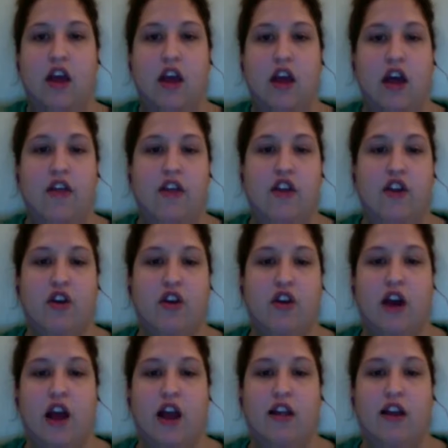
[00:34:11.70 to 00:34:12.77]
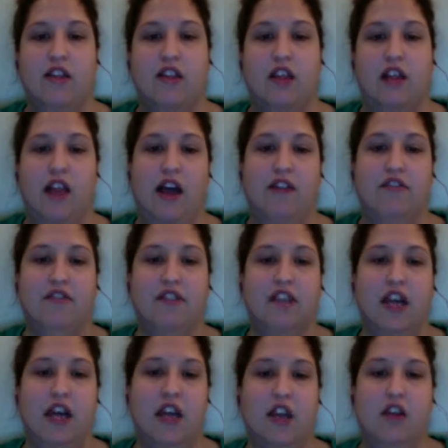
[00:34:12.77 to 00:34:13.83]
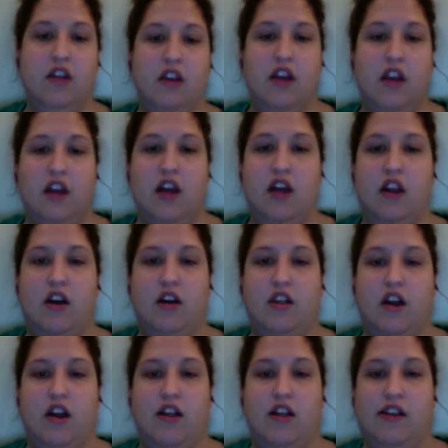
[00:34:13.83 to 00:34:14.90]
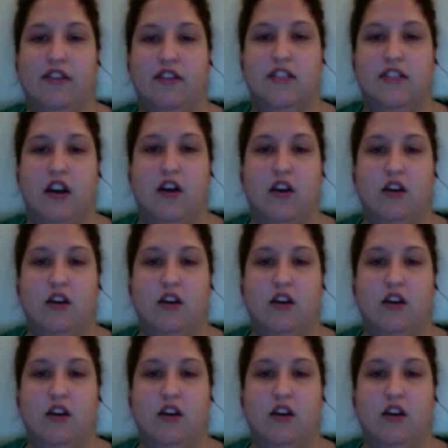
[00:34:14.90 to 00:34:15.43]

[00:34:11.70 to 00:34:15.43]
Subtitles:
And then you're going to highlight the left side and unhighlight the center.